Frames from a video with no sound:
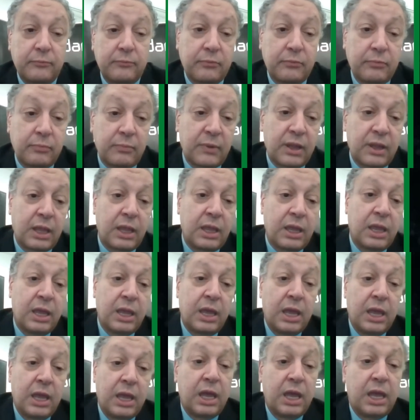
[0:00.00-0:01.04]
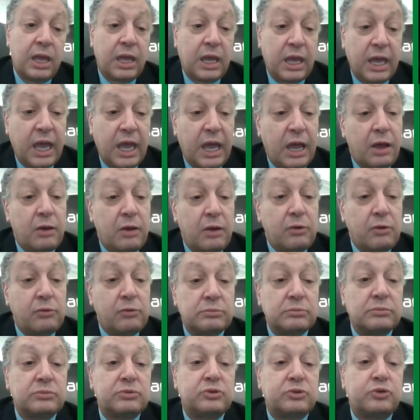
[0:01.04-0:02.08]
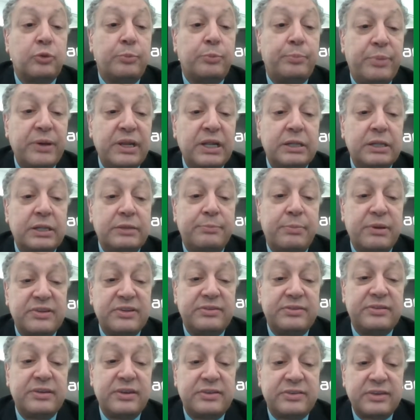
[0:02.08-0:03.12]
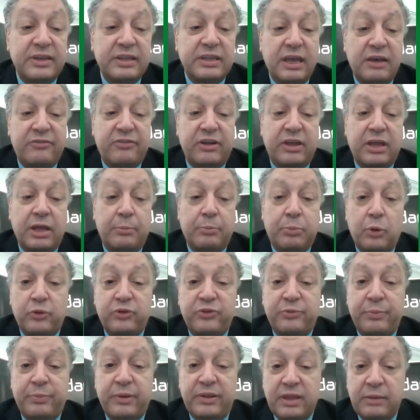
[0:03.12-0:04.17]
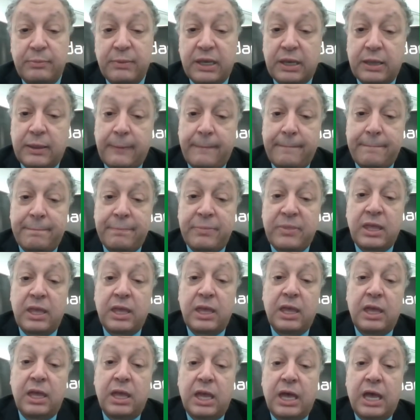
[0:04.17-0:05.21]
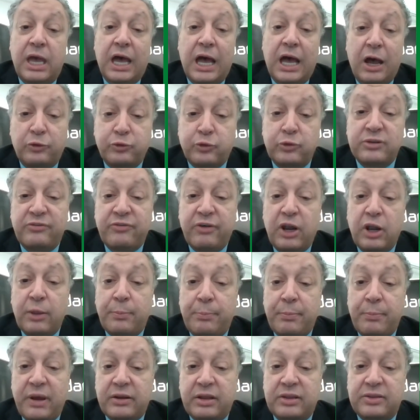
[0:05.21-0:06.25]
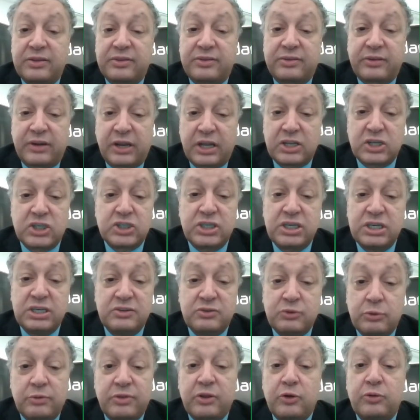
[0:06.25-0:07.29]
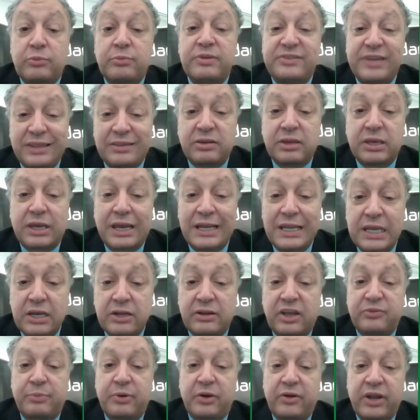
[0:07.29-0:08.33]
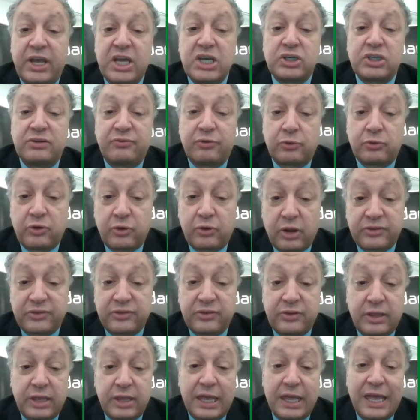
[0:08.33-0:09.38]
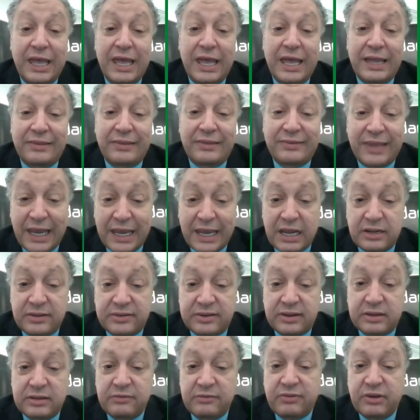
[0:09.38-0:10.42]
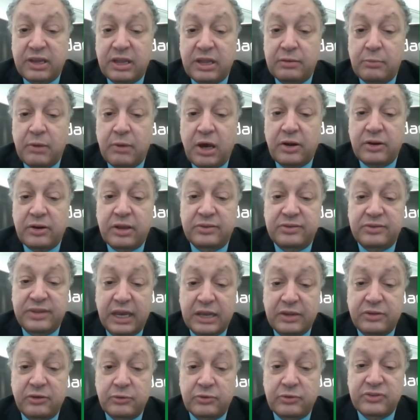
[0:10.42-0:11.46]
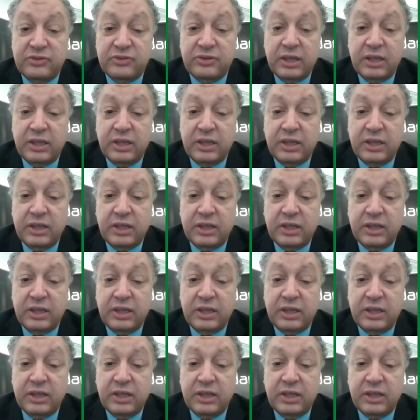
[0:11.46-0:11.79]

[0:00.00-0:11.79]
How to build business in Africa post-pandemic? How to develop market strategies? They'll set clear aspiration for growth, tackle significant market sectors,